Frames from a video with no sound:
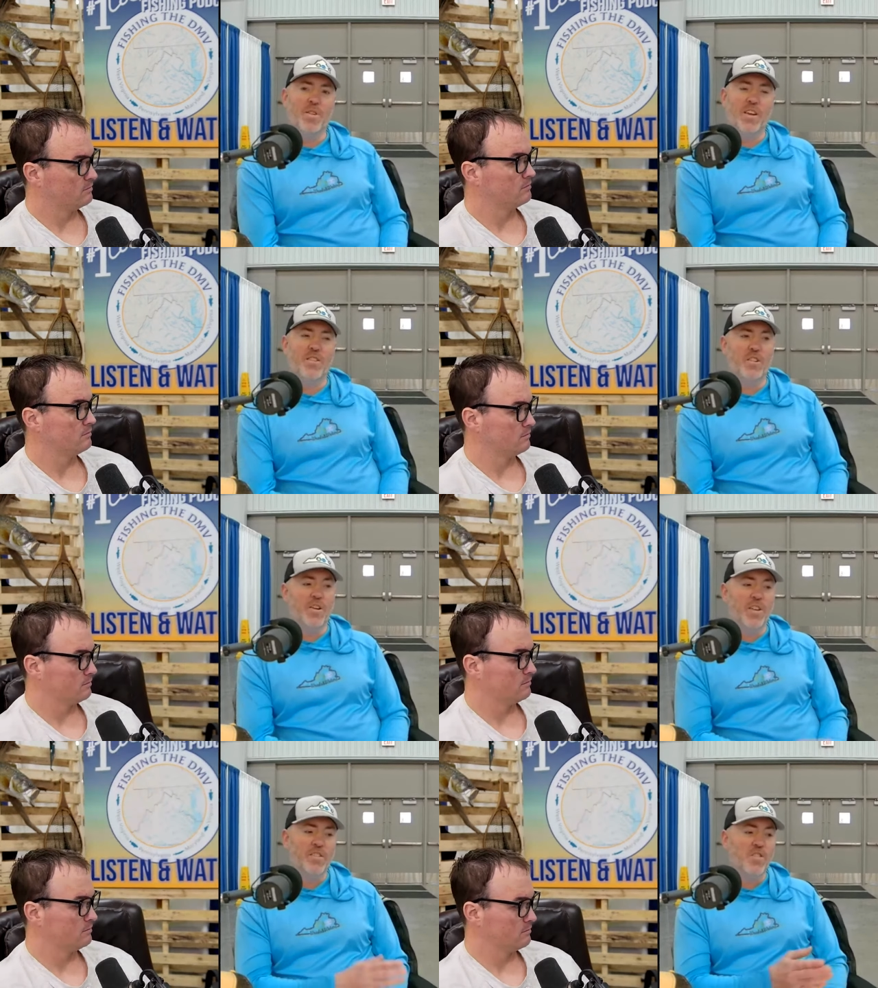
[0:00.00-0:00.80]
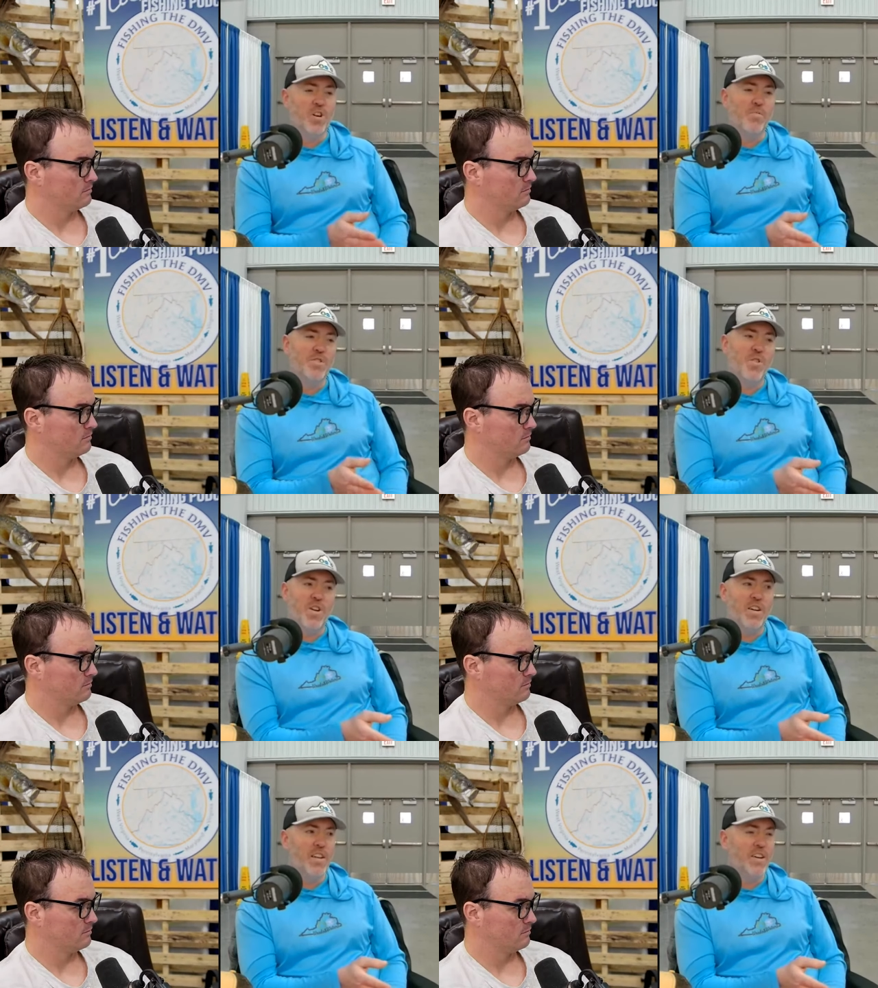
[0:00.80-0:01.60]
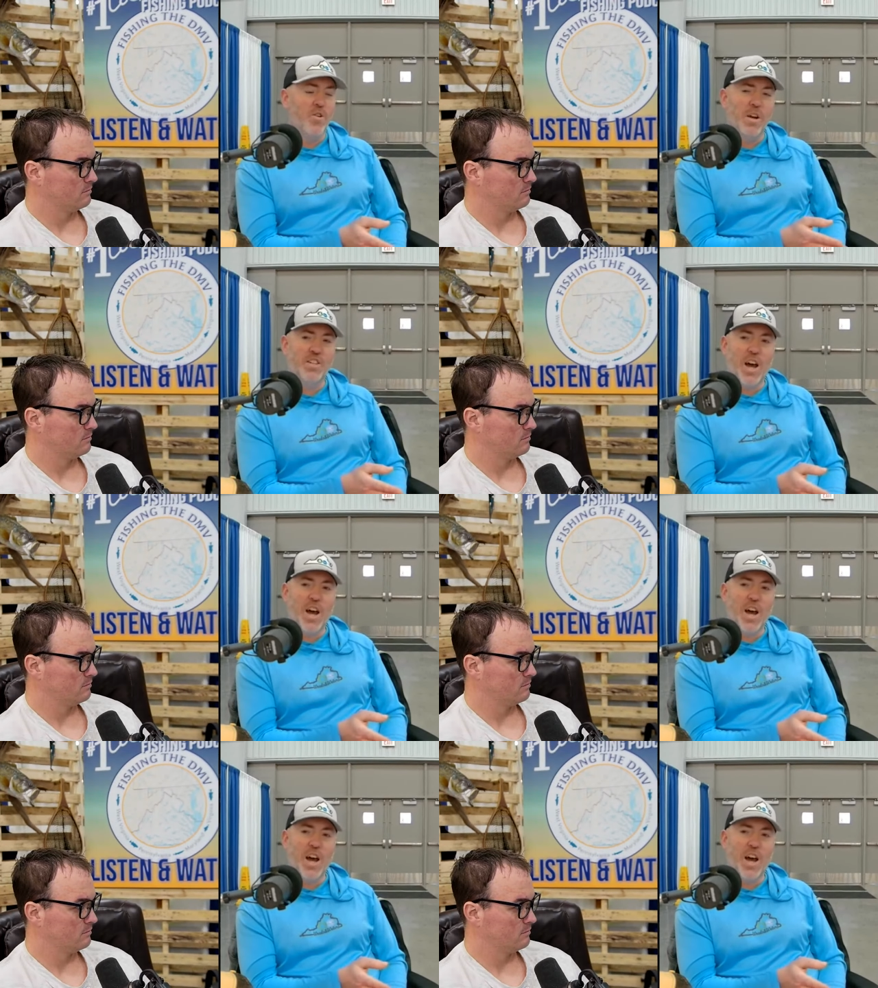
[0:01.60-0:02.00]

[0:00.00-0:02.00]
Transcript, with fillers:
Speaker 1: I mean, like you know, like you look at what's going on, like at O.H.